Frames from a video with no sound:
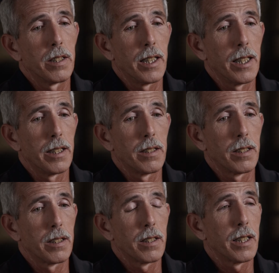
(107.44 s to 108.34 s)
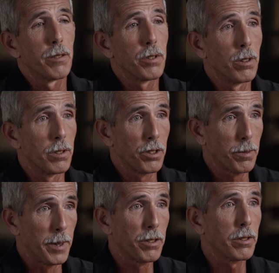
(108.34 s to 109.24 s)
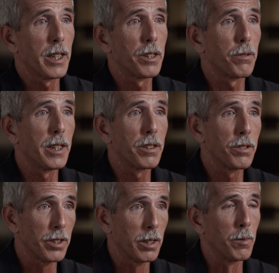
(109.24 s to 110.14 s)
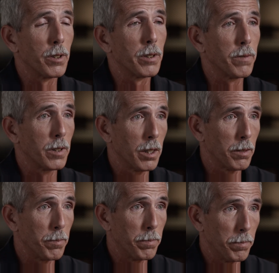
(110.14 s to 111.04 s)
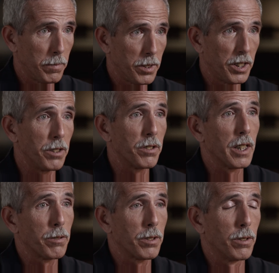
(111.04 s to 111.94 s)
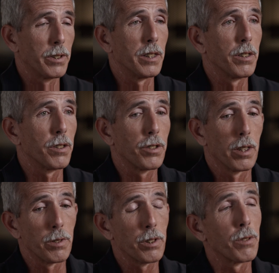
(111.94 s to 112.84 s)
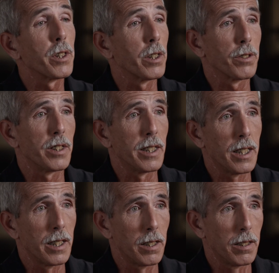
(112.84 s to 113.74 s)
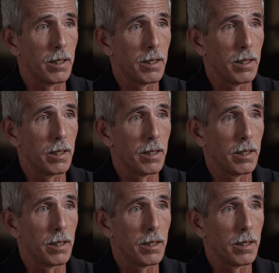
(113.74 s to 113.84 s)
that they was holding a special graduation ceremony for all the seniors that was going into the service on Thursday night.